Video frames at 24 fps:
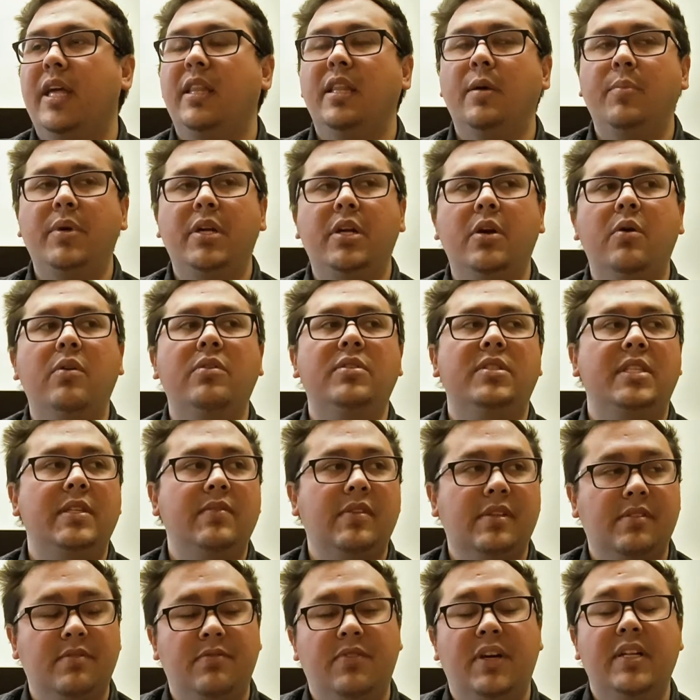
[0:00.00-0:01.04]
let me go and see if
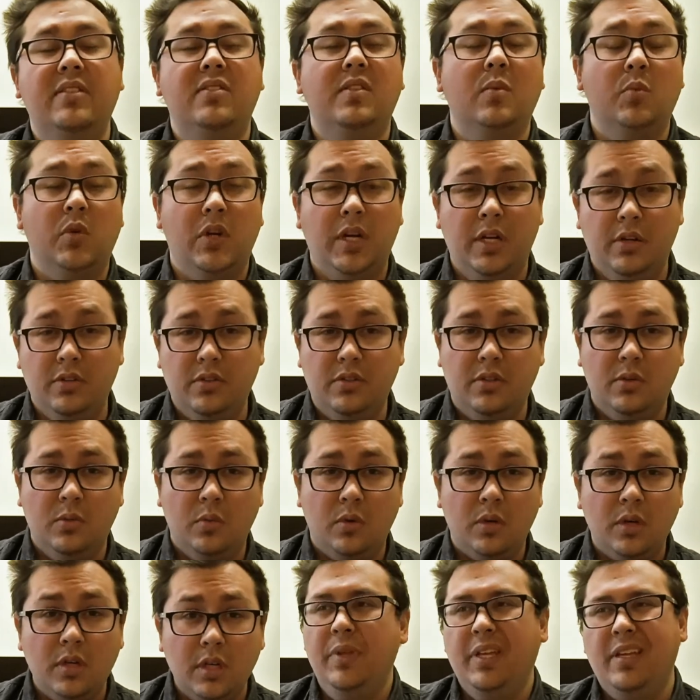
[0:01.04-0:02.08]
I can find somewhere else to work,